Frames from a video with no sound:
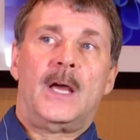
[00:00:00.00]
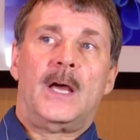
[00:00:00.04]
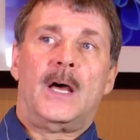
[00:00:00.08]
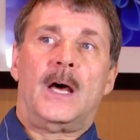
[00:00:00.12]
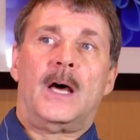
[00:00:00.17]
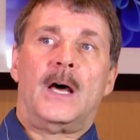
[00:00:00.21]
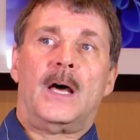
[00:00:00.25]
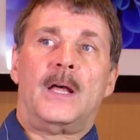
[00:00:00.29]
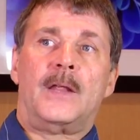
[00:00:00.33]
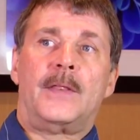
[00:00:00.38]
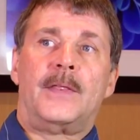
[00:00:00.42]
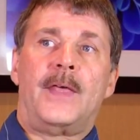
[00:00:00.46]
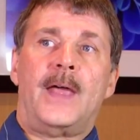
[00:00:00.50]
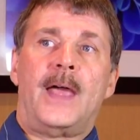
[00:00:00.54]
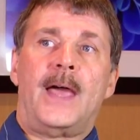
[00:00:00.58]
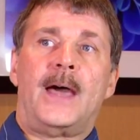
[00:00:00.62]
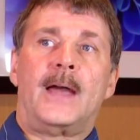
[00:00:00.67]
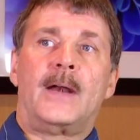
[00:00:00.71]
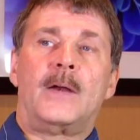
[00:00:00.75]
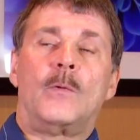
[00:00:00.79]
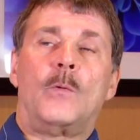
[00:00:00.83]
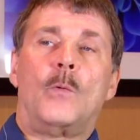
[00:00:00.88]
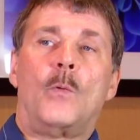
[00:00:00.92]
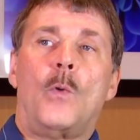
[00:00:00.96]

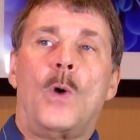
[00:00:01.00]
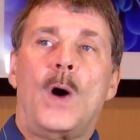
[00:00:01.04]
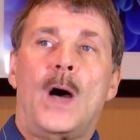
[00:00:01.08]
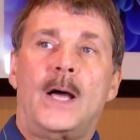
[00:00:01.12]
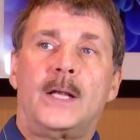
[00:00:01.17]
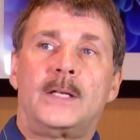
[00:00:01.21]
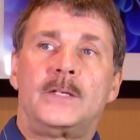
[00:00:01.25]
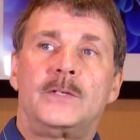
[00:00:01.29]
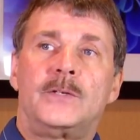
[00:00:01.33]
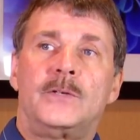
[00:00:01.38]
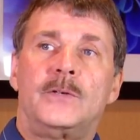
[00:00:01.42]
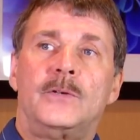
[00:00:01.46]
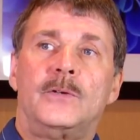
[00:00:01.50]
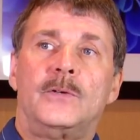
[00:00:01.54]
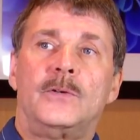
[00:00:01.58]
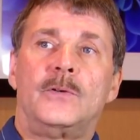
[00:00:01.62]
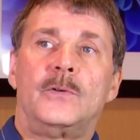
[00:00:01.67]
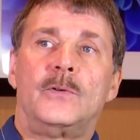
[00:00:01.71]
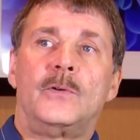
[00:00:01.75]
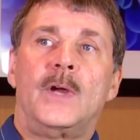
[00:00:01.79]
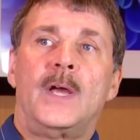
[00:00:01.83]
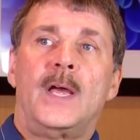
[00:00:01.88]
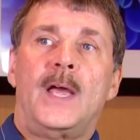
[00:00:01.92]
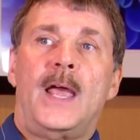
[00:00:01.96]
that want
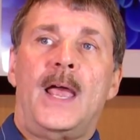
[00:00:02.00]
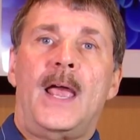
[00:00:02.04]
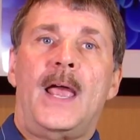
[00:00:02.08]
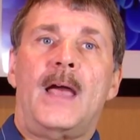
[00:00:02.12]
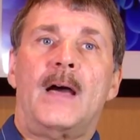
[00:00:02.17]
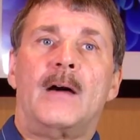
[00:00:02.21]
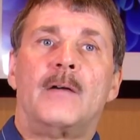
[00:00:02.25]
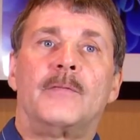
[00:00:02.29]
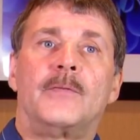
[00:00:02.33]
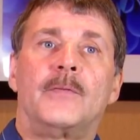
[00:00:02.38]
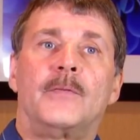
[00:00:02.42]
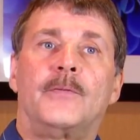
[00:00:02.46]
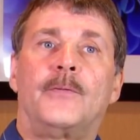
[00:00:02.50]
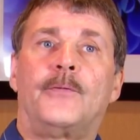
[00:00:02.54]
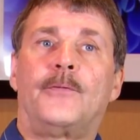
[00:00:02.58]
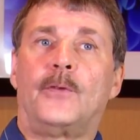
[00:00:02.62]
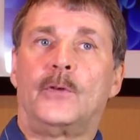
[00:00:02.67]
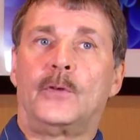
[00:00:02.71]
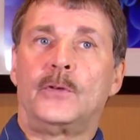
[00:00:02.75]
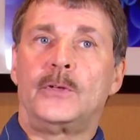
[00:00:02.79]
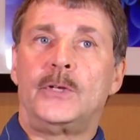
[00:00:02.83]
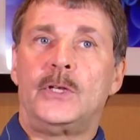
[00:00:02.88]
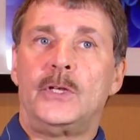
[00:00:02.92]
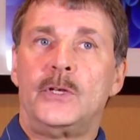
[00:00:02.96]
to have
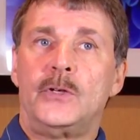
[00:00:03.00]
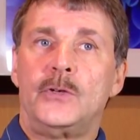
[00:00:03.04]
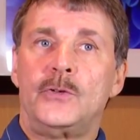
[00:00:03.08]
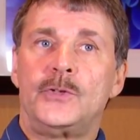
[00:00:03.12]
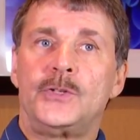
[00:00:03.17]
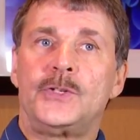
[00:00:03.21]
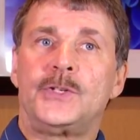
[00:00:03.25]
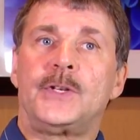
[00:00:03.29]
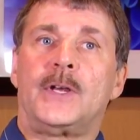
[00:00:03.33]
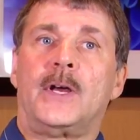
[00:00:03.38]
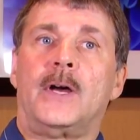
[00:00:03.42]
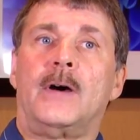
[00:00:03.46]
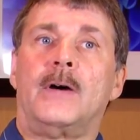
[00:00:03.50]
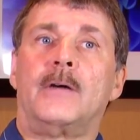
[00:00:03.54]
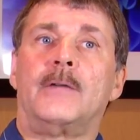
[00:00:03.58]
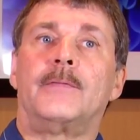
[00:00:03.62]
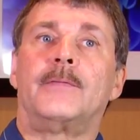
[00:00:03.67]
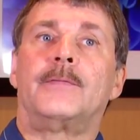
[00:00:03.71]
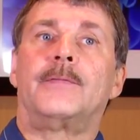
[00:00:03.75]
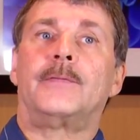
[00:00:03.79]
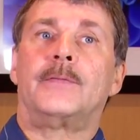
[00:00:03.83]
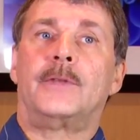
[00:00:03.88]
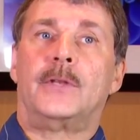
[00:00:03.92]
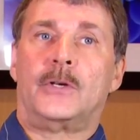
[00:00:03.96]
full use
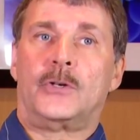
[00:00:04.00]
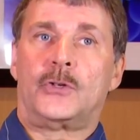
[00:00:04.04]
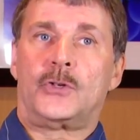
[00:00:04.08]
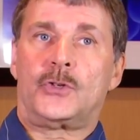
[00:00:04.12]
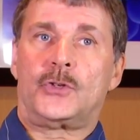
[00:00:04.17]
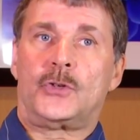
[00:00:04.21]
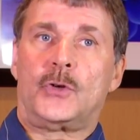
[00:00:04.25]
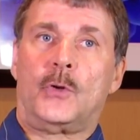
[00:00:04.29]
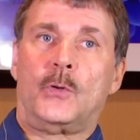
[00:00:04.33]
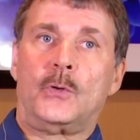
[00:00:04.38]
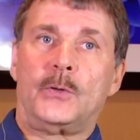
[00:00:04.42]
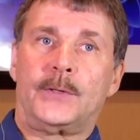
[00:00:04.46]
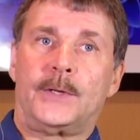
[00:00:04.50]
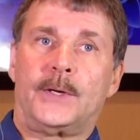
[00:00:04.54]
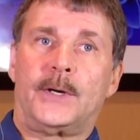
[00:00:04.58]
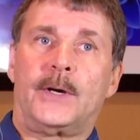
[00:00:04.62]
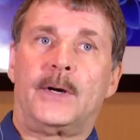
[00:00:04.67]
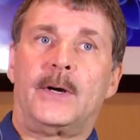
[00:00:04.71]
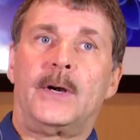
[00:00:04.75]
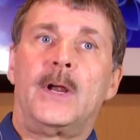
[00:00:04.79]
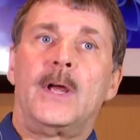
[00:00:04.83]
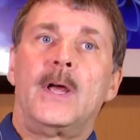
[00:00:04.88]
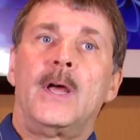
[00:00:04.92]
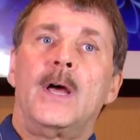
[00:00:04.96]
of their
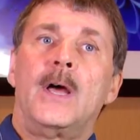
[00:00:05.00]
shoulder,